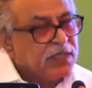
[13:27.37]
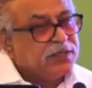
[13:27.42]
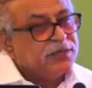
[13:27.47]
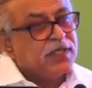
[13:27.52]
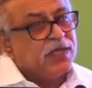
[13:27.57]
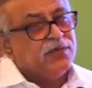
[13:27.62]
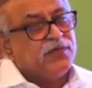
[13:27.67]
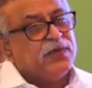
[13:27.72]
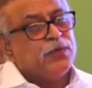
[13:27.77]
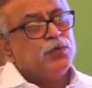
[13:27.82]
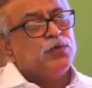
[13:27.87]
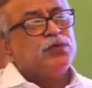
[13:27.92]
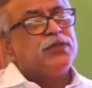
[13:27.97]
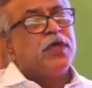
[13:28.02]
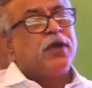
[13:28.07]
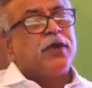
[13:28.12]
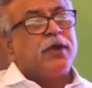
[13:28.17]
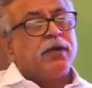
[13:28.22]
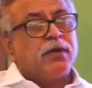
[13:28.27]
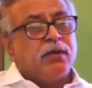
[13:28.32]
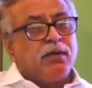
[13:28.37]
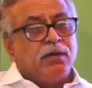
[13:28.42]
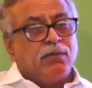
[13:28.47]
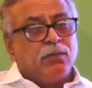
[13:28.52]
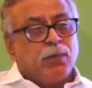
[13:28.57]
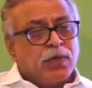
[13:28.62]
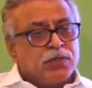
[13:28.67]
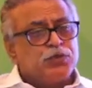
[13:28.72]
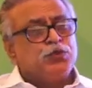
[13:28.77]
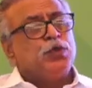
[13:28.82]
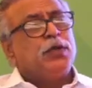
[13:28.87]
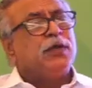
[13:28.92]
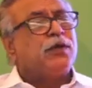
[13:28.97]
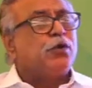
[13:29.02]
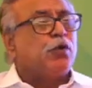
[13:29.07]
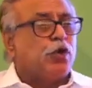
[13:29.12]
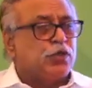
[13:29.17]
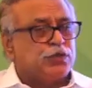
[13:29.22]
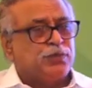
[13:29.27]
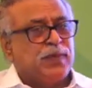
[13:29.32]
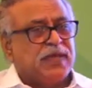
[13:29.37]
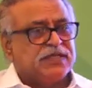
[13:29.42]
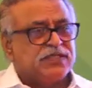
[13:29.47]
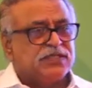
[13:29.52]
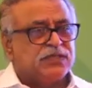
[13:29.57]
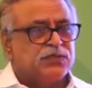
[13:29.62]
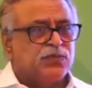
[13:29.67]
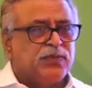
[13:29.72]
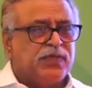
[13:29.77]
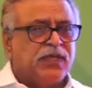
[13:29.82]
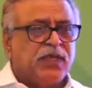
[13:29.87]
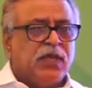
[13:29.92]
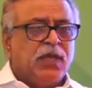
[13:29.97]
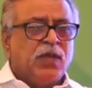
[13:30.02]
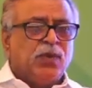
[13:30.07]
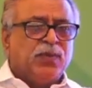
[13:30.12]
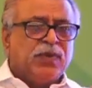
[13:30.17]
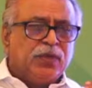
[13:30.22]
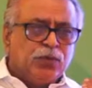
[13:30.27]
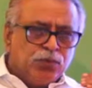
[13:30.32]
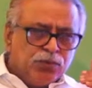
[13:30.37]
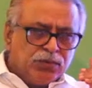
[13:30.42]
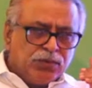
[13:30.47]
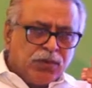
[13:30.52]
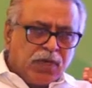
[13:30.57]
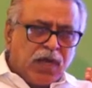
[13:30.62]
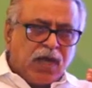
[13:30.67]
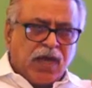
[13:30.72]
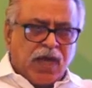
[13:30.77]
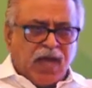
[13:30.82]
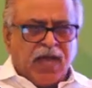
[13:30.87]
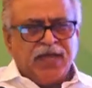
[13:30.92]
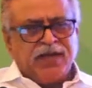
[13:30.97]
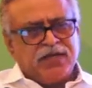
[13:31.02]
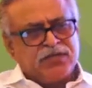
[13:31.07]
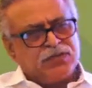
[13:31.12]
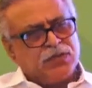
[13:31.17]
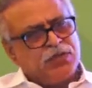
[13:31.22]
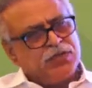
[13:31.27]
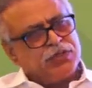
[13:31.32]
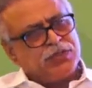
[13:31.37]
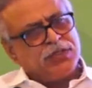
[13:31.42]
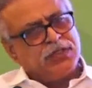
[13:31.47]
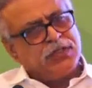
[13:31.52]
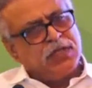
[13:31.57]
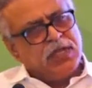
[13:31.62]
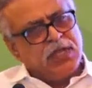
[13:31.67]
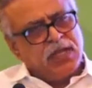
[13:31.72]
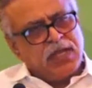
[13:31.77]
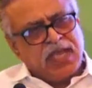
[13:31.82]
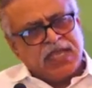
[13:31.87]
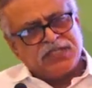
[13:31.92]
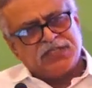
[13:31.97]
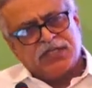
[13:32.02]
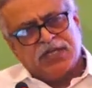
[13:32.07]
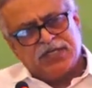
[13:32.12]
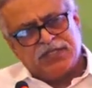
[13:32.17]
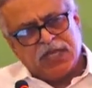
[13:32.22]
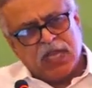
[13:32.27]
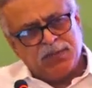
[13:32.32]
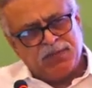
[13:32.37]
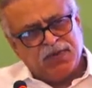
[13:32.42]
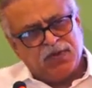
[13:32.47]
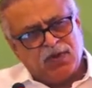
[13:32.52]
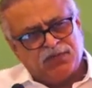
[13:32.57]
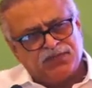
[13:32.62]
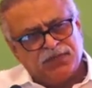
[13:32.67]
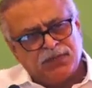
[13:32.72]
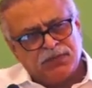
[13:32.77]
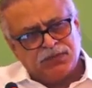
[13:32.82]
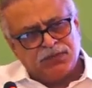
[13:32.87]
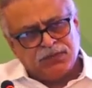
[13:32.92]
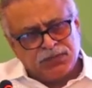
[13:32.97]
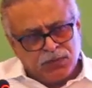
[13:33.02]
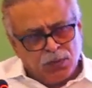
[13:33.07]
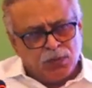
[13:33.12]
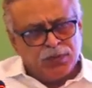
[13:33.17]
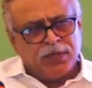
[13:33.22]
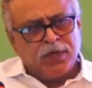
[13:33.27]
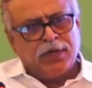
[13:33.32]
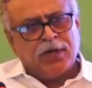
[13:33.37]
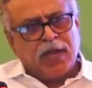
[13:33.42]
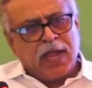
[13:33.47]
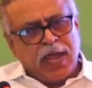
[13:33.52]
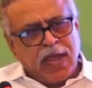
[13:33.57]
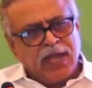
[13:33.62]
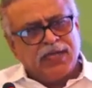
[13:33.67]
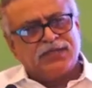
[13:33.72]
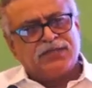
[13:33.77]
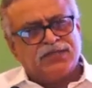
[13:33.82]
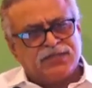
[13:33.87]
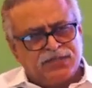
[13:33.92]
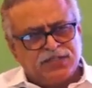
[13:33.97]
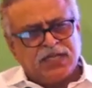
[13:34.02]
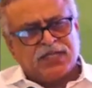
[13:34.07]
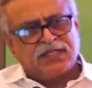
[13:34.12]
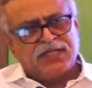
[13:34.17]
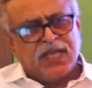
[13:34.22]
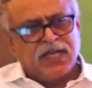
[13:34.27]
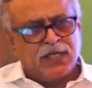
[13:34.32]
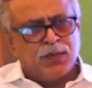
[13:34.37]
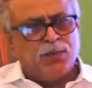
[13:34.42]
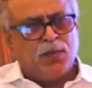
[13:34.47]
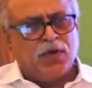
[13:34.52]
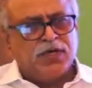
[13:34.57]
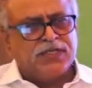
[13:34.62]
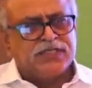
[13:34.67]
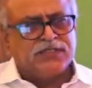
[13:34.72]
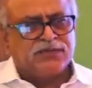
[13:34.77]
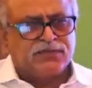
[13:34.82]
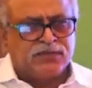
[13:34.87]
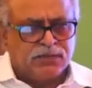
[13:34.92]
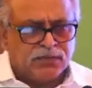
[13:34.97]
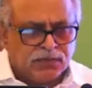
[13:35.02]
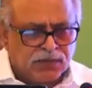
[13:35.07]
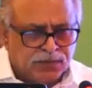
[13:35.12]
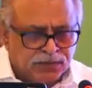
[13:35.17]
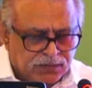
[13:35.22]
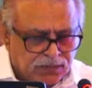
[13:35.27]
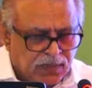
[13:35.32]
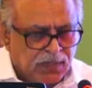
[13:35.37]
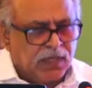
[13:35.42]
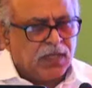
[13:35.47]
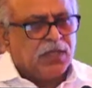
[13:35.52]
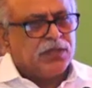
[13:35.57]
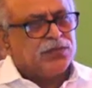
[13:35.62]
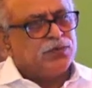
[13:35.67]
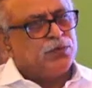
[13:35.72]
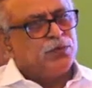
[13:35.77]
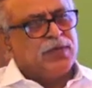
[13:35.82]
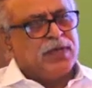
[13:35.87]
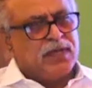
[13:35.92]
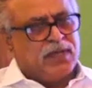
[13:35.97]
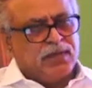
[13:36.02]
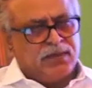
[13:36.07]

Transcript: Then we do the virtual cross-matches. We do high-resolution HLA typing of the donor and check the antibodies through